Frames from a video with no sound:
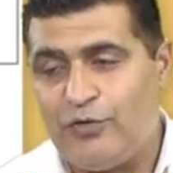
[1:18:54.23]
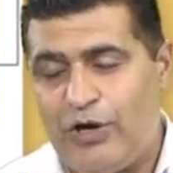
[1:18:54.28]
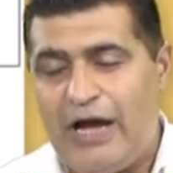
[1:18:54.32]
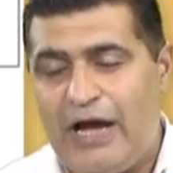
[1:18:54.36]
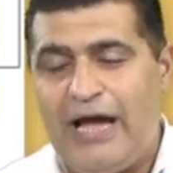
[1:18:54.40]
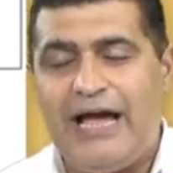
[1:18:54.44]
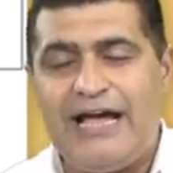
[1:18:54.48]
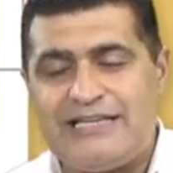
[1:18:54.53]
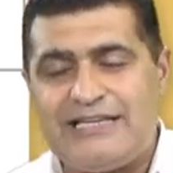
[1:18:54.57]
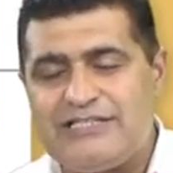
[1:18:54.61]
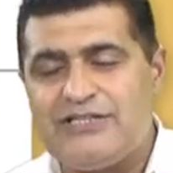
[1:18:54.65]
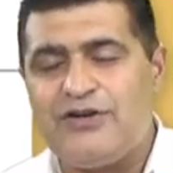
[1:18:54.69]

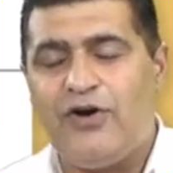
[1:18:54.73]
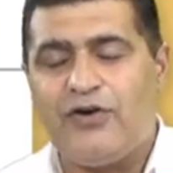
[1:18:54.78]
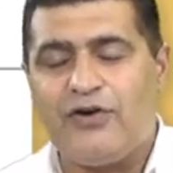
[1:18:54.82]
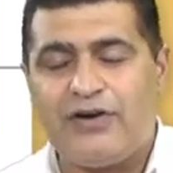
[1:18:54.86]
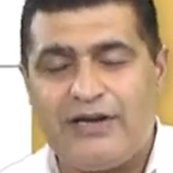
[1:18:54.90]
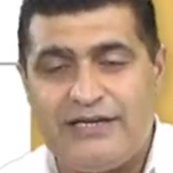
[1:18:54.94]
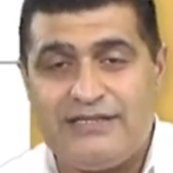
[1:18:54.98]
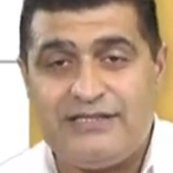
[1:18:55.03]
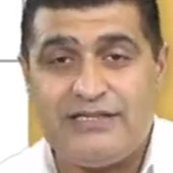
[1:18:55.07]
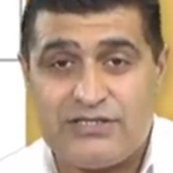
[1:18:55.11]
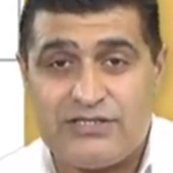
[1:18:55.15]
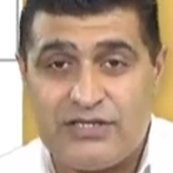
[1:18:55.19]
as an
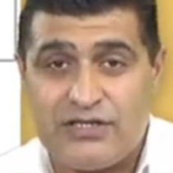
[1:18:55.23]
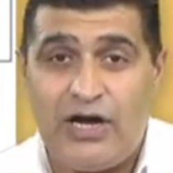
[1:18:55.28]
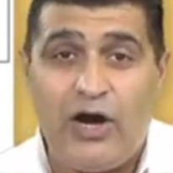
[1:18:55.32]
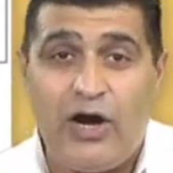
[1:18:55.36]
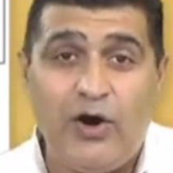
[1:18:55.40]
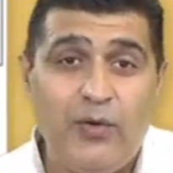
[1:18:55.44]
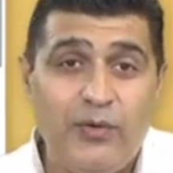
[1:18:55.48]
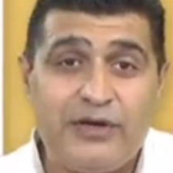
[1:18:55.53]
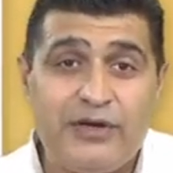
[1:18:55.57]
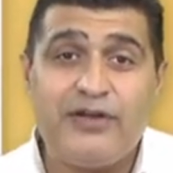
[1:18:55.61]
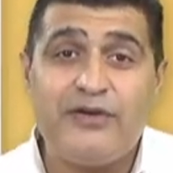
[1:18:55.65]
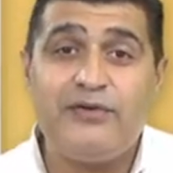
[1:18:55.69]
organization,
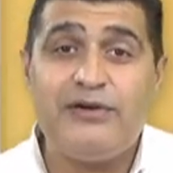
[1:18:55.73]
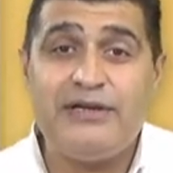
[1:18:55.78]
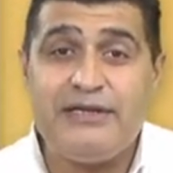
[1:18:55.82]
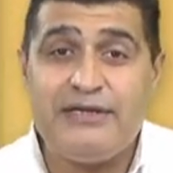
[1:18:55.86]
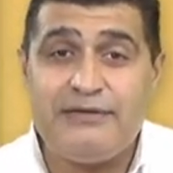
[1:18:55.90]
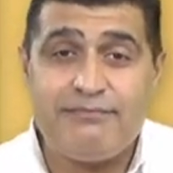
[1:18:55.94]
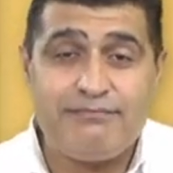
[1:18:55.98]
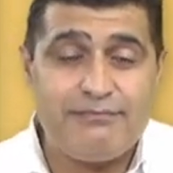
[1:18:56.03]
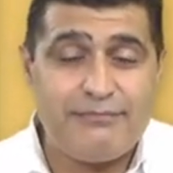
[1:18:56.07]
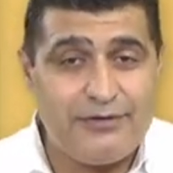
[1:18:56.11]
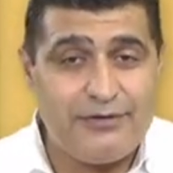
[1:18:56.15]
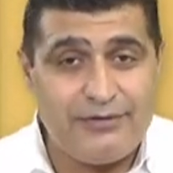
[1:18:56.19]
how are you really,
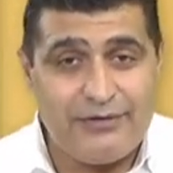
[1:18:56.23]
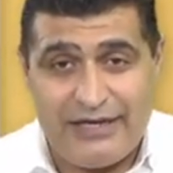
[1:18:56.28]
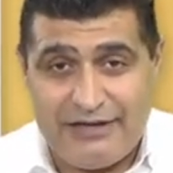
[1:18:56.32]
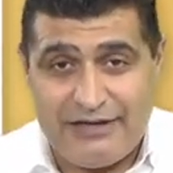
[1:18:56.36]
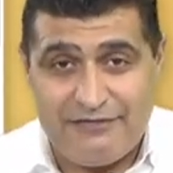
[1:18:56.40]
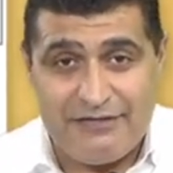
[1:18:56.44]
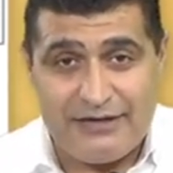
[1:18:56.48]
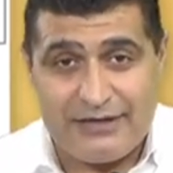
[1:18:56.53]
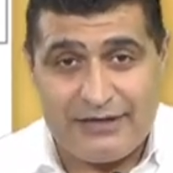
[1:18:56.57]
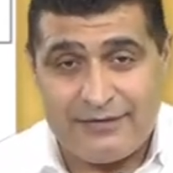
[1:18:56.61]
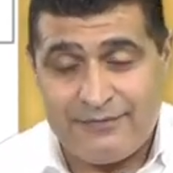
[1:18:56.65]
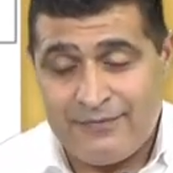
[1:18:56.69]
you know,
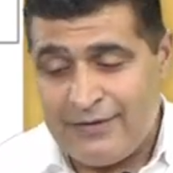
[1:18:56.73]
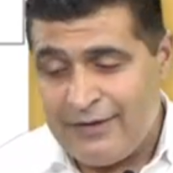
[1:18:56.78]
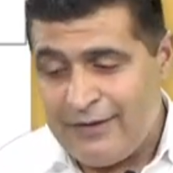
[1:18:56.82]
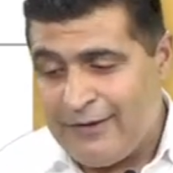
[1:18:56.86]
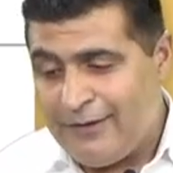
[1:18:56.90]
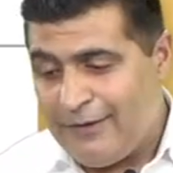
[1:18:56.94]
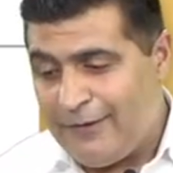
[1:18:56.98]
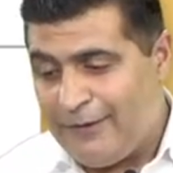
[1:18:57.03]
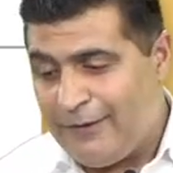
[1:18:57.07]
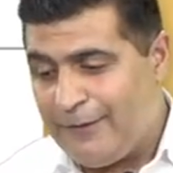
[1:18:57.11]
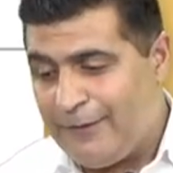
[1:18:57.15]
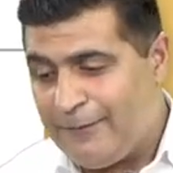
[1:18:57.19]
having
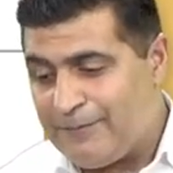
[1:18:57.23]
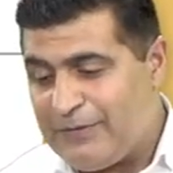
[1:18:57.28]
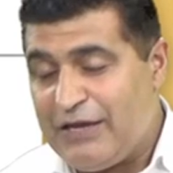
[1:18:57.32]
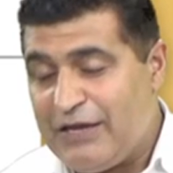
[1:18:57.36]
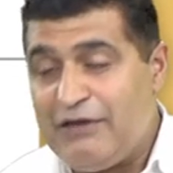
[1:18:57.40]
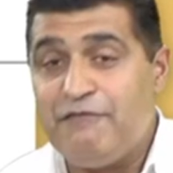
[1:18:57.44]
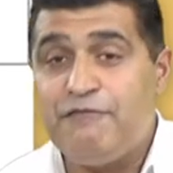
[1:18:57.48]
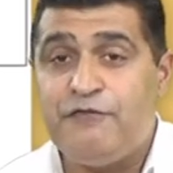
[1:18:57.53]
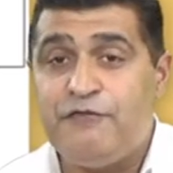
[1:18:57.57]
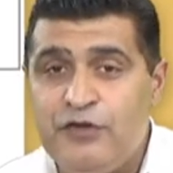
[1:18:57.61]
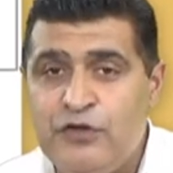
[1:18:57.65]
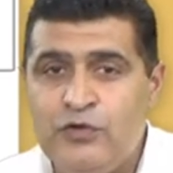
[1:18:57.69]
a
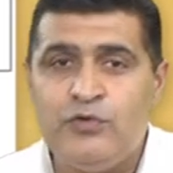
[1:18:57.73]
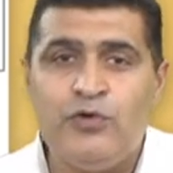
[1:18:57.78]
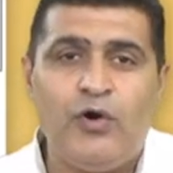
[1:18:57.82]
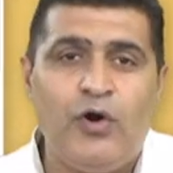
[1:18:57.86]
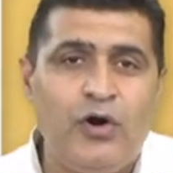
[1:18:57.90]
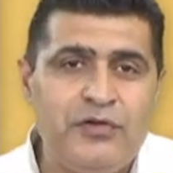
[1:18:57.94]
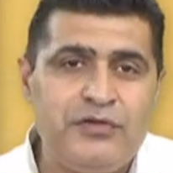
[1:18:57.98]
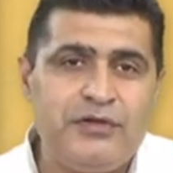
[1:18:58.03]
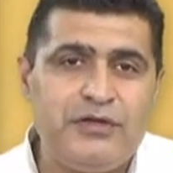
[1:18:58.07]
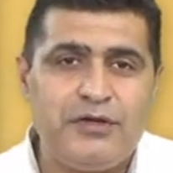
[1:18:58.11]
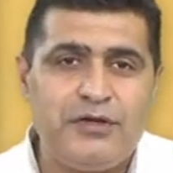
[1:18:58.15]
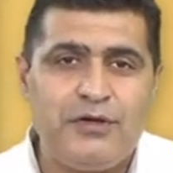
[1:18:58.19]
view
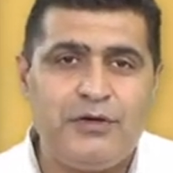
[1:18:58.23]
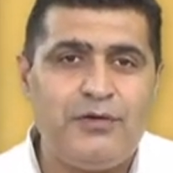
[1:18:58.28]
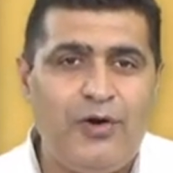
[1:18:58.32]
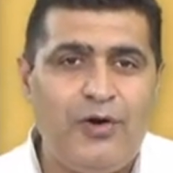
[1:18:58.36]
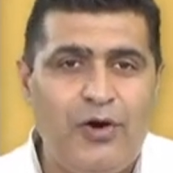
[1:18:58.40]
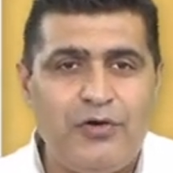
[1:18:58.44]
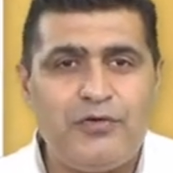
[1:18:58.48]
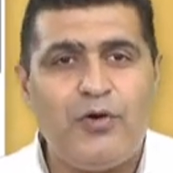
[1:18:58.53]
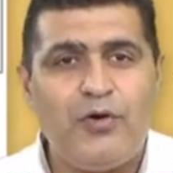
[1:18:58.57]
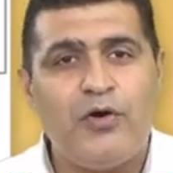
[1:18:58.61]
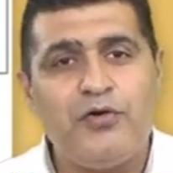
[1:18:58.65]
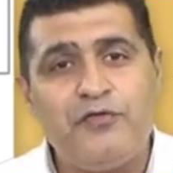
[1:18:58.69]
on, you know,
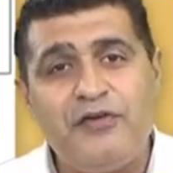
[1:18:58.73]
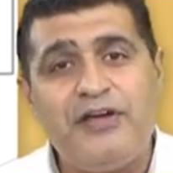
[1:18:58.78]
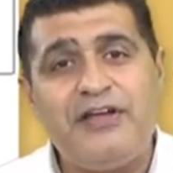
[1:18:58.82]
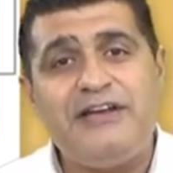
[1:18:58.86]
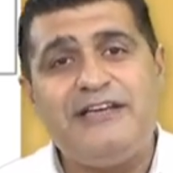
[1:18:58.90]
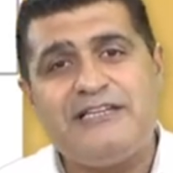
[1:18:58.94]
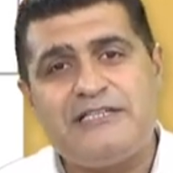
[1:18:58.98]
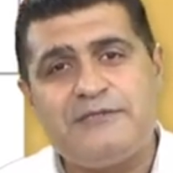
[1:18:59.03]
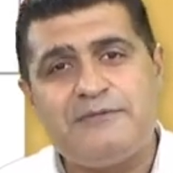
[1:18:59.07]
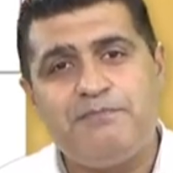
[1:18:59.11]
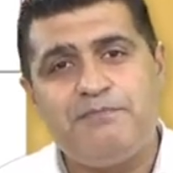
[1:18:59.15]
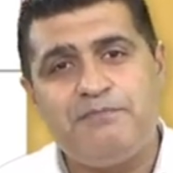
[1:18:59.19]
on
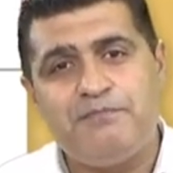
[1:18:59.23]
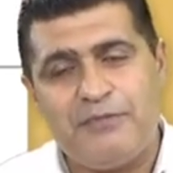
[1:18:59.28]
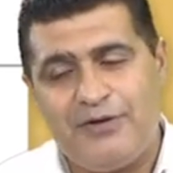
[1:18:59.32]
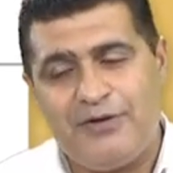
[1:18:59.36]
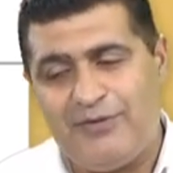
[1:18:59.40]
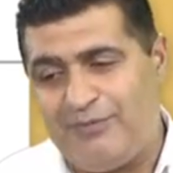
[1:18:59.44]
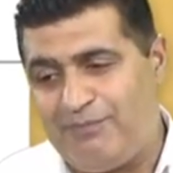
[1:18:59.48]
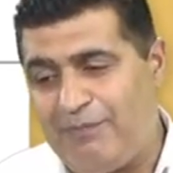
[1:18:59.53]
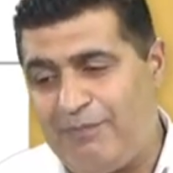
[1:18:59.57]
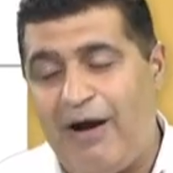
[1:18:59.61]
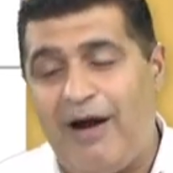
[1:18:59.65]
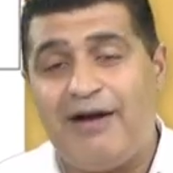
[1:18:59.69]
various, you
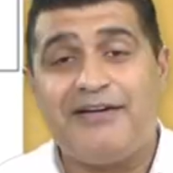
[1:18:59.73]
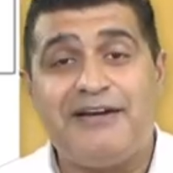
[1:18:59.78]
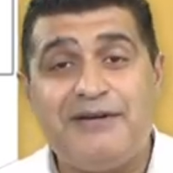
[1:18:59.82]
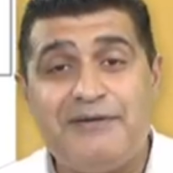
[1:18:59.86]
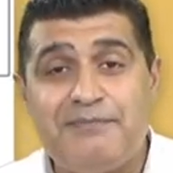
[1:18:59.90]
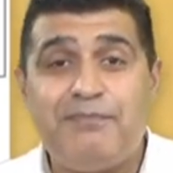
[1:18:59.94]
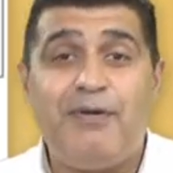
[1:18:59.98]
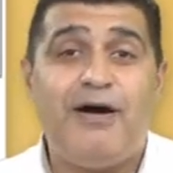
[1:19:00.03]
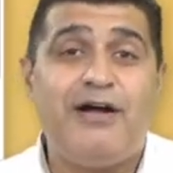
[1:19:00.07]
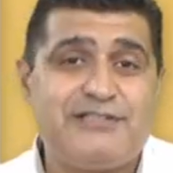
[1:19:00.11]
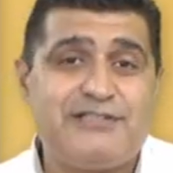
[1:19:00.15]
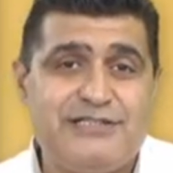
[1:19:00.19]
know, part
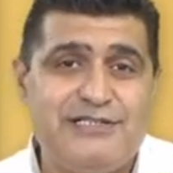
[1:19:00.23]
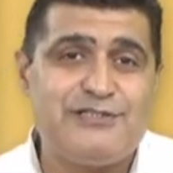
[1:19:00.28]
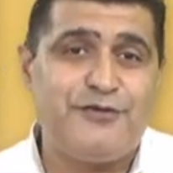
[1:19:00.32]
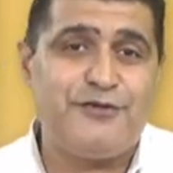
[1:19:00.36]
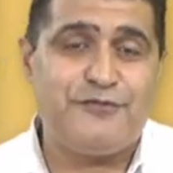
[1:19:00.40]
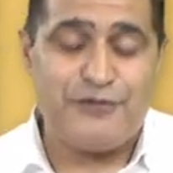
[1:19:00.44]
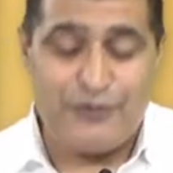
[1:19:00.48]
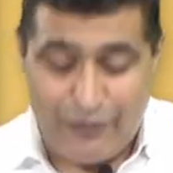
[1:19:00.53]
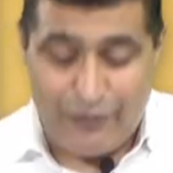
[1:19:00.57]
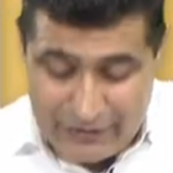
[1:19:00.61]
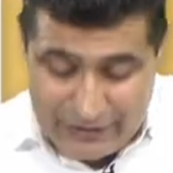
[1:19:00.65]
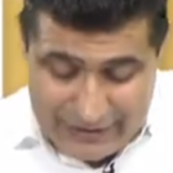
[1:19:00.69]
and parcels
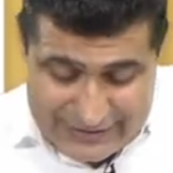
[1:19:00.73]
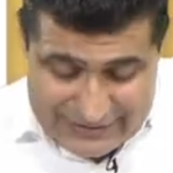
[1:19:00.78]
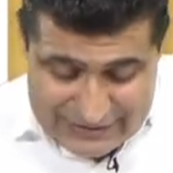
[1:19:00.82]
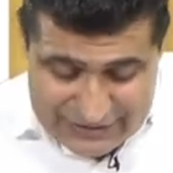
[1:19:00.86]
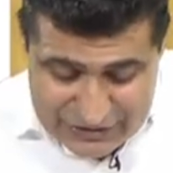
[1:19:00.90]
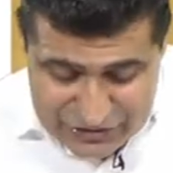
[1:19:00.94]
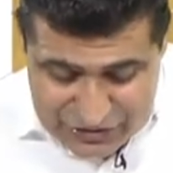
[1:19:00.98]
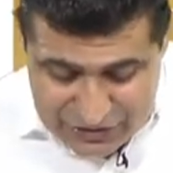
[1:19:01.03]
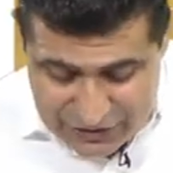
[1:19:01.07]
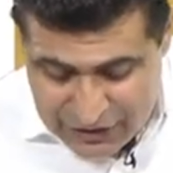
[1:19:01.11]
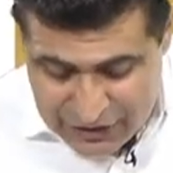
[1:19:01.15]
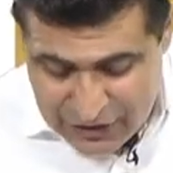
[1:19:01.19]
of an
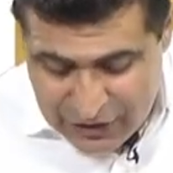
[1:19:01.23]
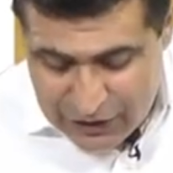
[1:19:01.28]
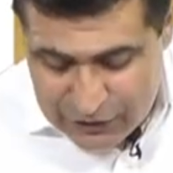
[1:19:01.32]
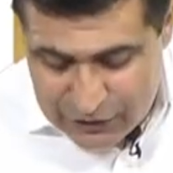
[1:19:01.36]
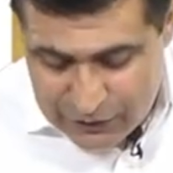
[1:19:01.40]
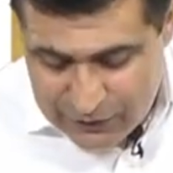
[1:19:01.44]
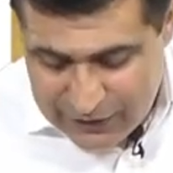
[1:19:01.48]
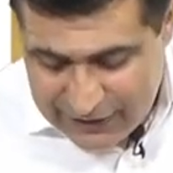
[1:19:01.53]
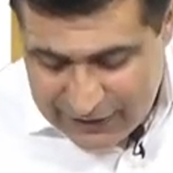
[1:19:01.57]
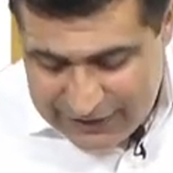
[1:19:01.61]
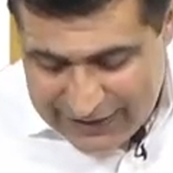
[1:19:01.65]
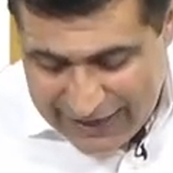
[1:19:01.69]
organization.
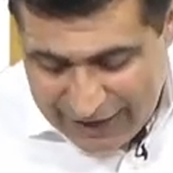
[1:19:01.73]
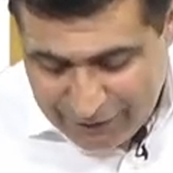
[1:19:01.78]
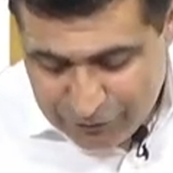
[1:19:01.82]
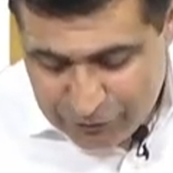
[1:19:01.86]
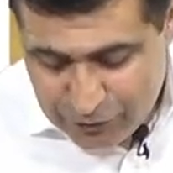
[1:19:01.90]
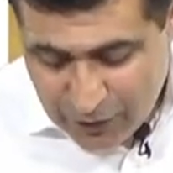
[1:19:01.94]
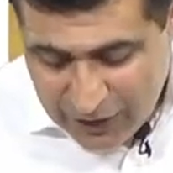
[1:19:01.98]
You really have to